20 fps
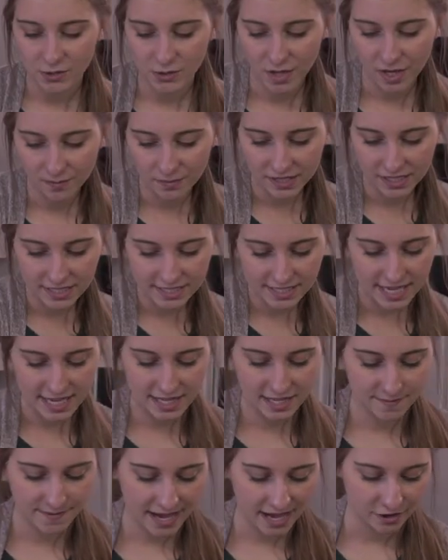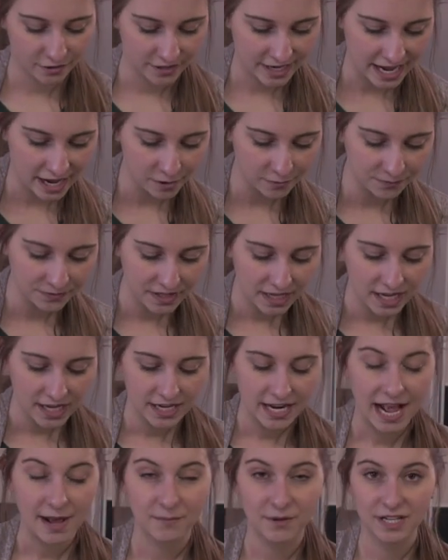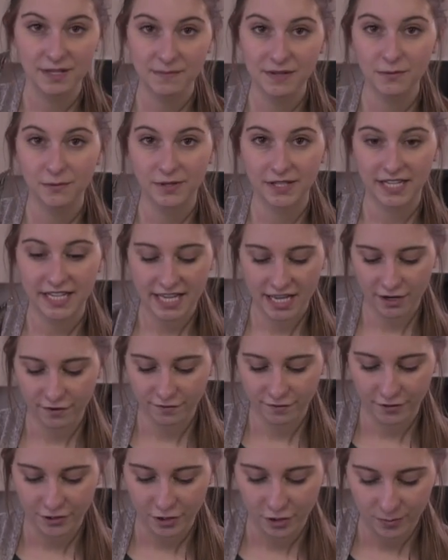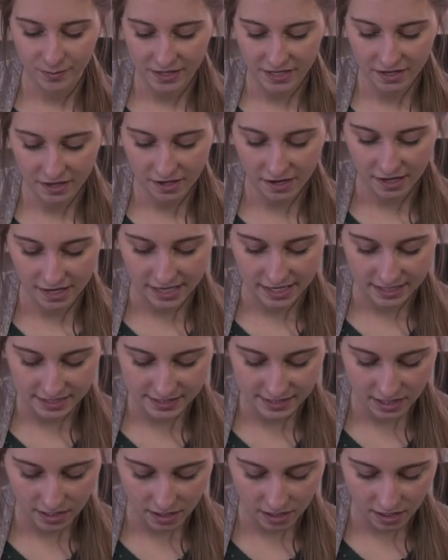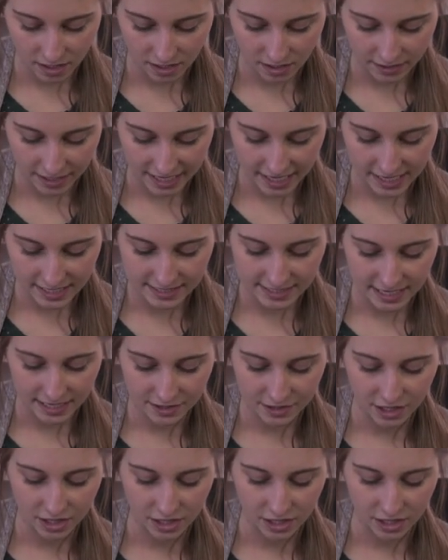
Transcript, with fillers: So I'm gonna take them out now. I'm gonna be really careful though because, uh, like I said,